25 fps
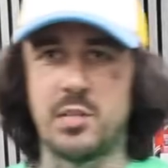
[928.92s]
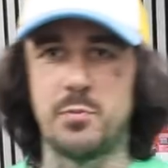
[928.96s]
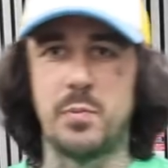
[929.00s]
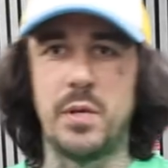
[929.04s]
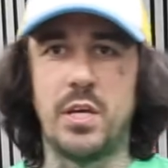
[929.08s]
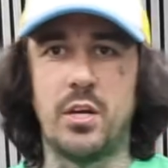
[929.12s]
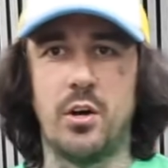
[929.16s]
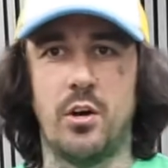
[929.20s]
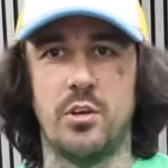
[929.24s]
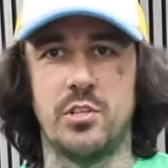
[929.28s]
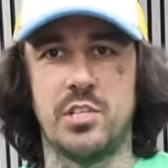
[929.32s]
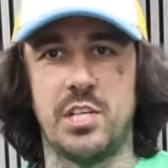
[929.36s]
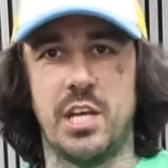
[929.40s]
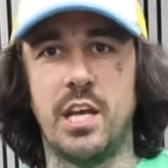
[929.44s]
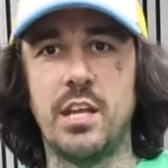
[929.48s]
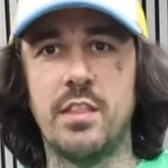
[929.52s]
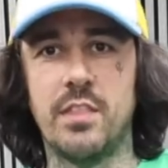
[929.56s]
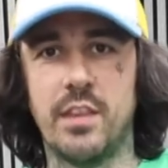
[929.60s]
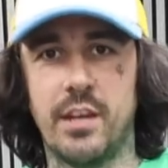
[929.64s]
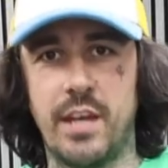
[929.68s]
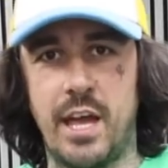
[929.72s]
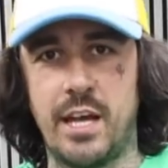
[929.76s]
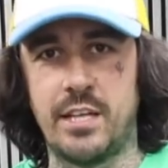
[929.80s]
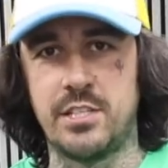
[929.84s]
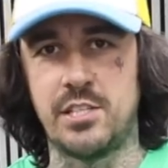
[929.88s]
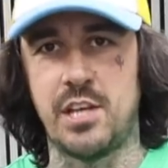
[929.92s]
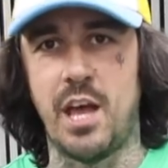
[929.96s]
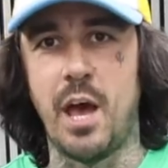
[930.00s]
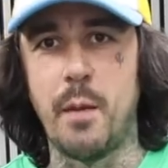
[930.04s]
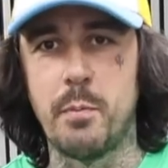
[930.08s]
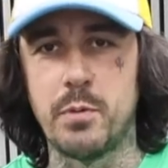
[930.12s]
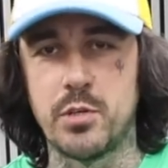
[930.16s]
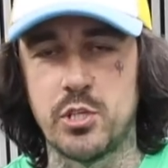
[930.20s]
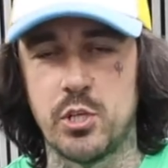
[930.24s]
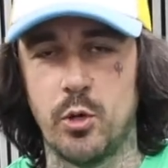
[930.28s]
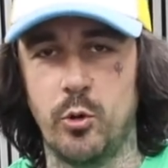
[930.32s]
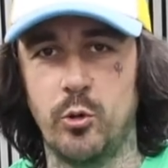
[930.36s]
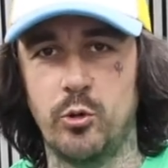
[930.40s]
because in the next
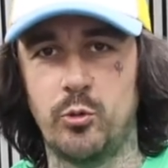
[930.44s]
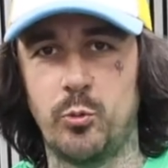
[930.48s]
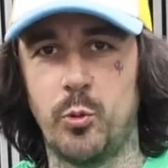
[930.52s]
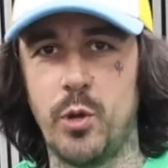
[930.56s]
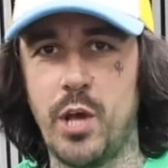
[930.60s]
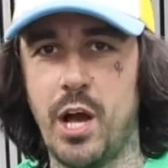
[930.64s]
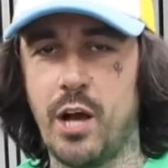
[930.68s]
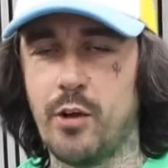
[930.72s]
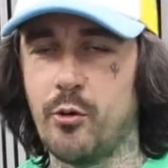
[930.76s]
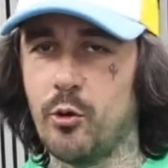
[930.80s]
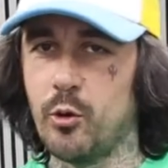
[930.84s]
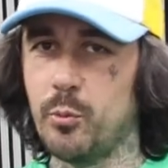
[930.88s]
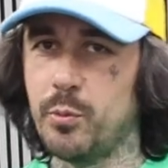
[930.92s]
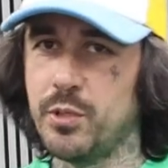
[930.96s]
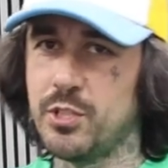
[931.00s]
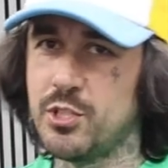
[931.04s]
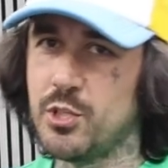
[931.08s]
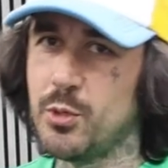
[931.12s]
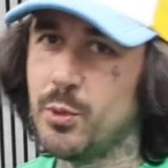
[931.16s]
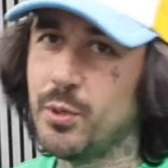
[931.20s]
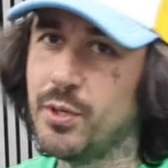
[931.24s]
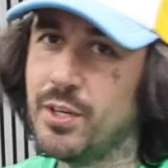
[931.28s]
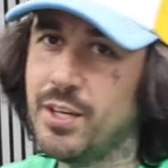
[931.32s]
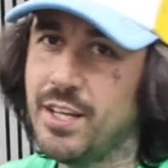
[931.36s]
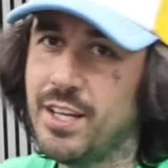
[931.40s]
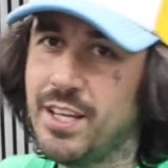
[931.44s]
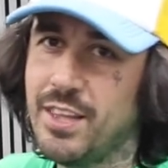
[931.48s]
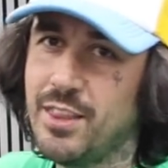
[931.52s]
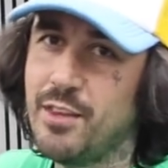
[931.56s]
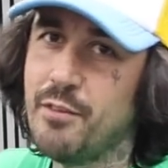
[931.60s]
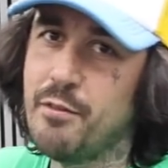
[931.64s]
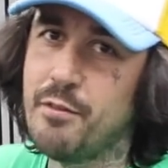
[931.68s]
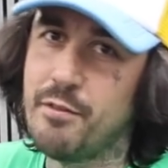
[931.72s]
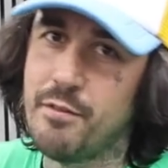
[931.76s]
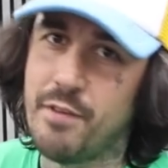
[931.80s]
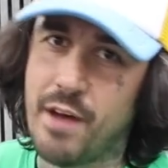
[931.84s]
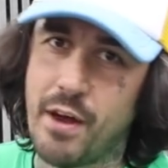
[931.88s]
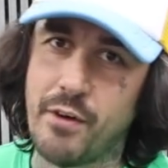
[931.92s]
episode we are going to be doing the
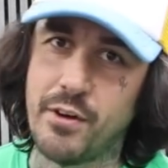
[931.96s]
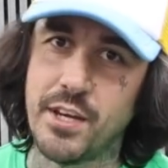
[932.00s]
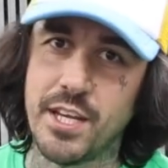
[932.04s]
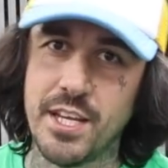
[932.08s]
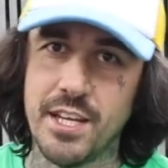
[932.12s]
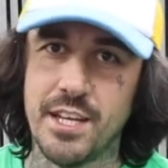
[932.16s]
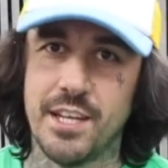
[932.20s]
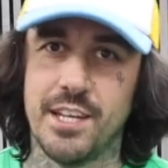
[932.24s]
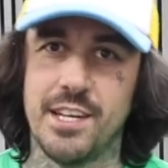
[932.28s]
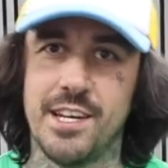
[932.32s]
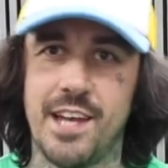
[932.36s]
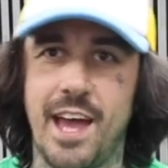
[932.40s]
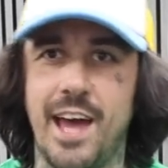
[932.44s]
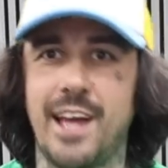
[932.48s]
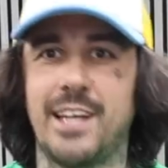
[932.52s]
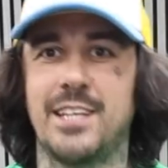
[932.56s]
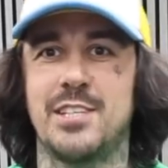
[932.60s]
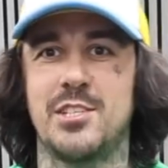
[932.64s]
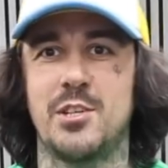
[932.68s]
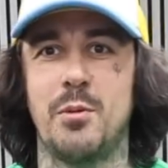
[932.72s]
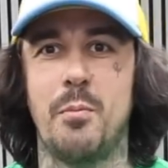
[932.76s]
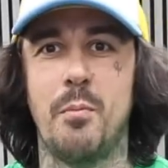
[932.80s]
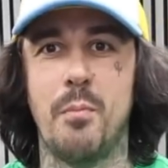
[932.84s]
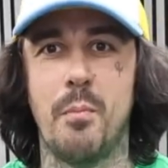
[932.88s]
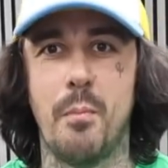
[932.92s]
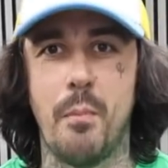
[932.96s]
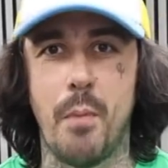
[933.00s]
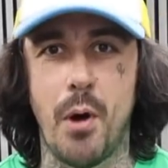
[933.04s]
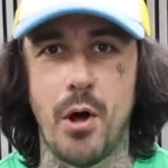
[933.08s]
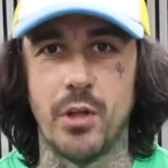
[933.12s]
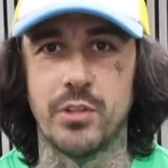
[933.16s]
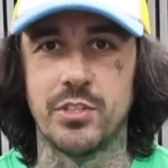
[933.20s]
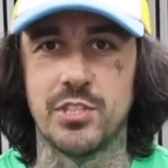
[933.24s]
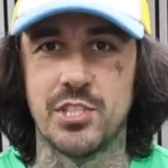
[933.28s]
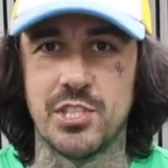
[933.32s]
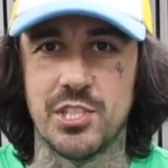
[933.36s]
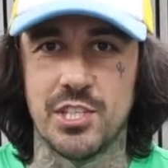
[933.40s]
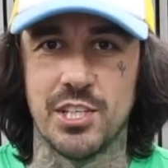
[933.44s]
very next
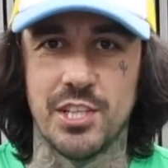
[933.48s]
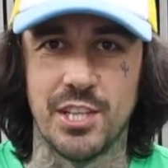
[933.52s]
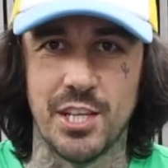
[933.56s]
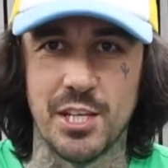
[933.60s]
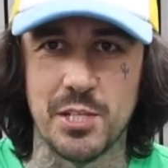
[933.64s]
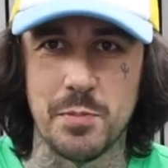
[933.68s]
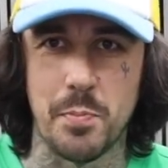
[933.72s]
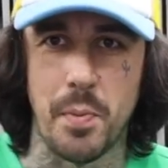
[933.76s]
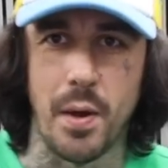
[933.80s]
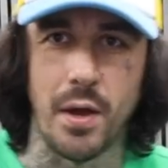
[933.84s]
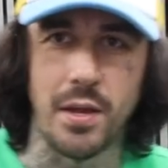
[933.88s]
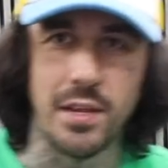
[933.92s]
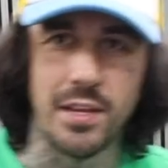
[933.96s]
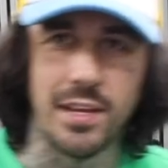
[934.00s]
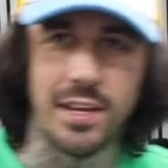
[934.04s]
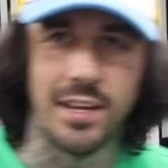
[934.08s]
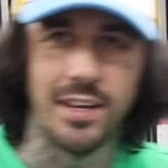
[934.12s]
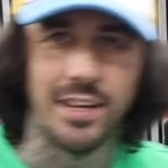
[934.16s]
mods to this bike.